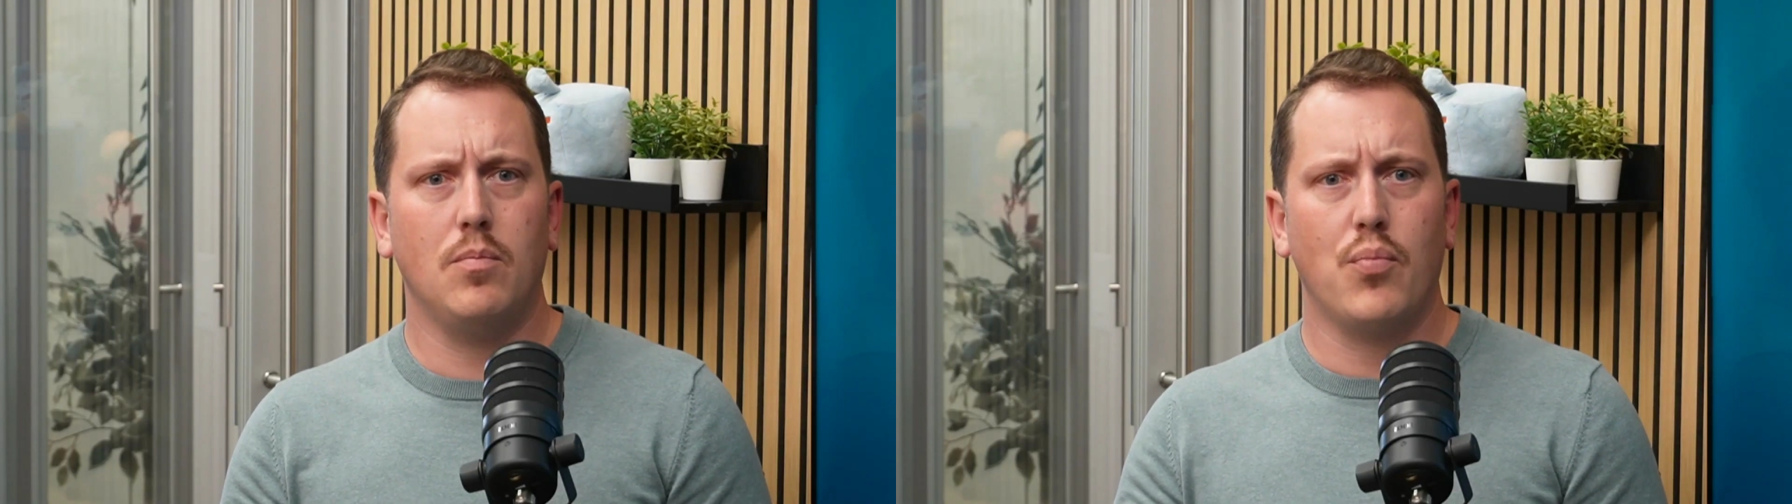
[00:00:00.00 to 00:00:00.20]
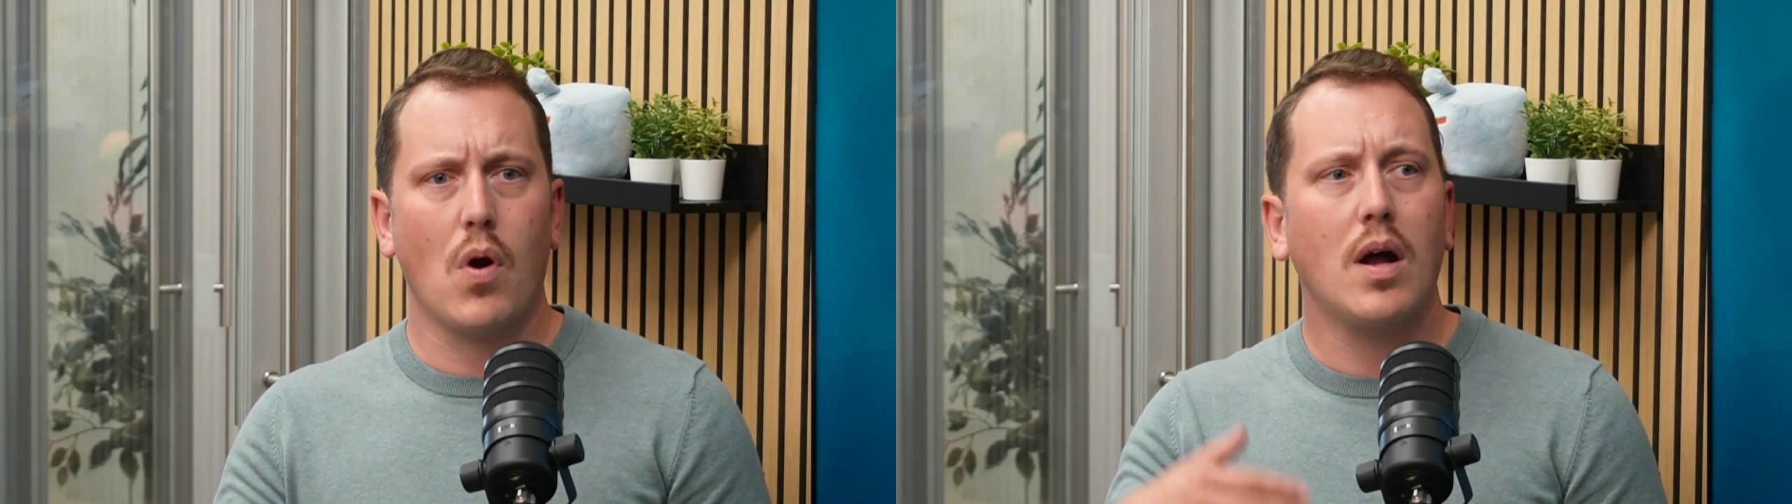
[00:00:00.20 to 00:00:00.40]

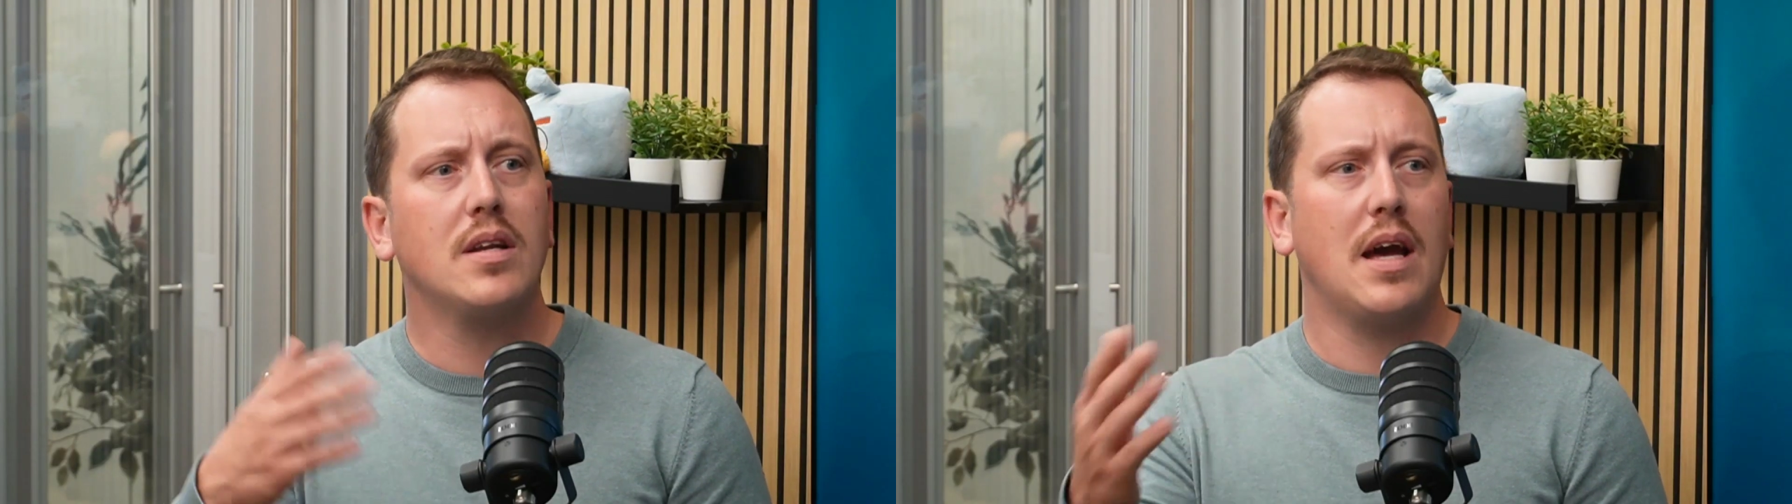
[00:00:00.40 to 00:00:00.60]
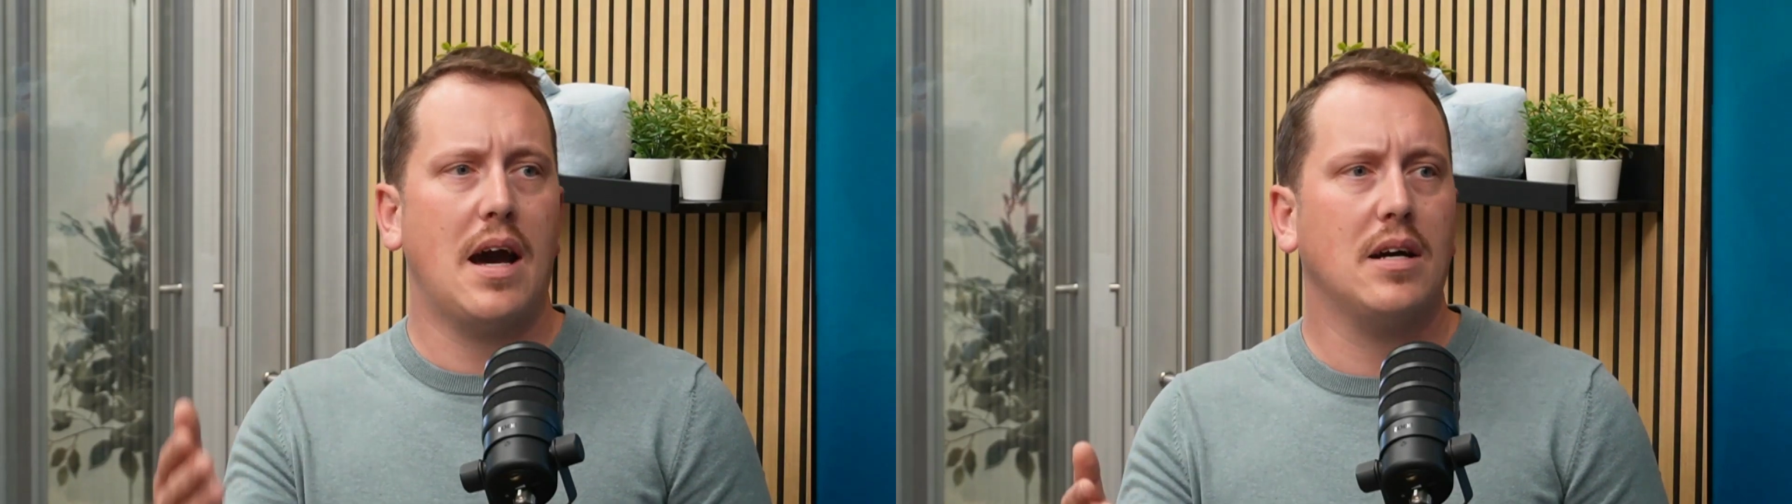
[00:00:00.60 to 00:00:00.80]

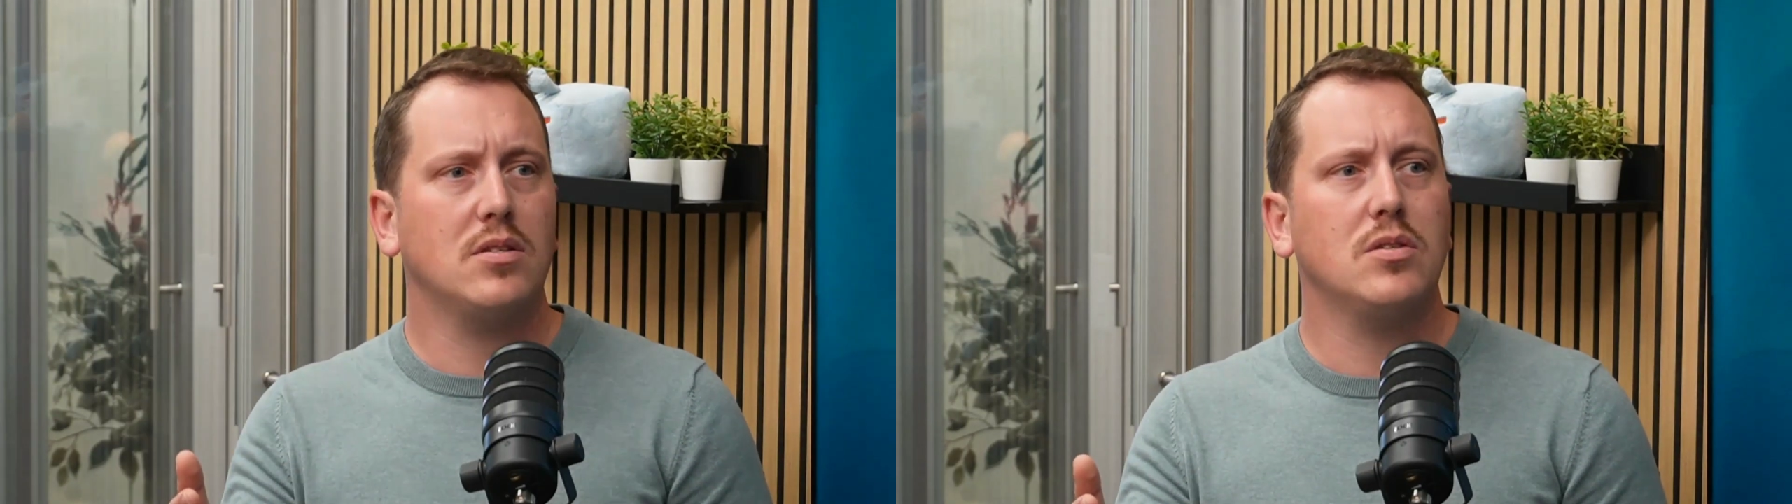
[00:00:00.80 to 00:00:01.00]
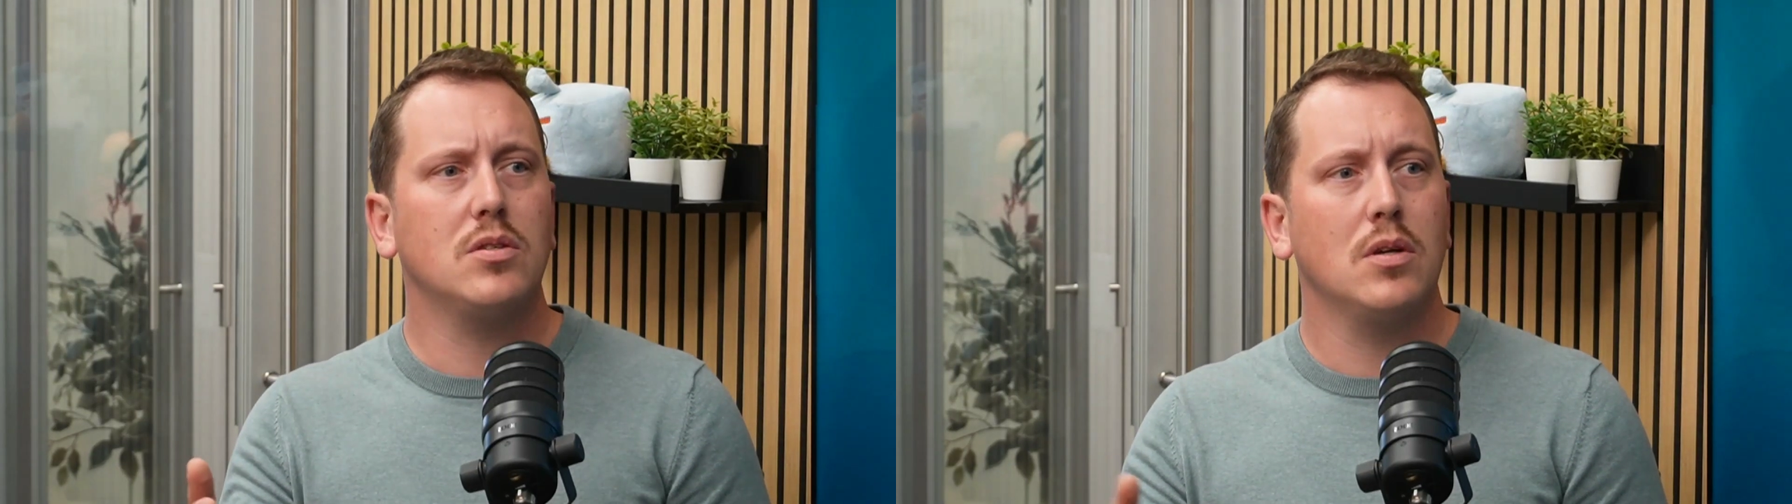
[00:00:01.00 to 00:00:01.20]

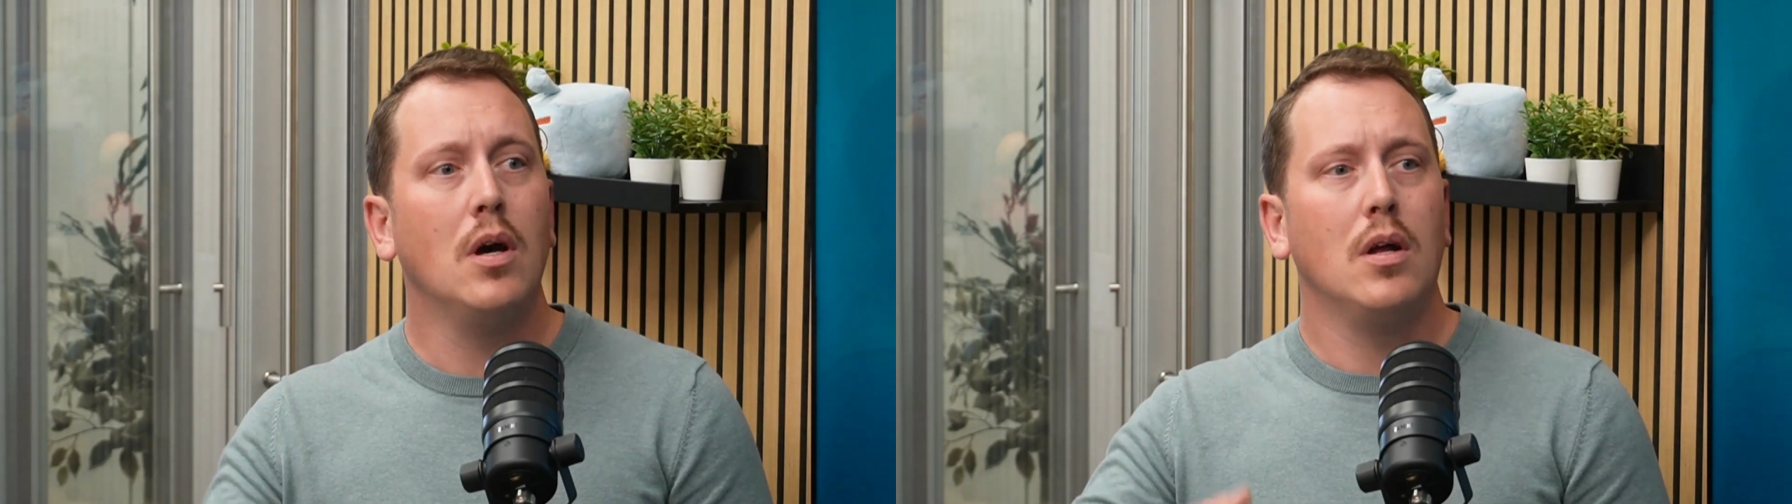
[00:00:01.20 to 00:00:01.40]
broadcasts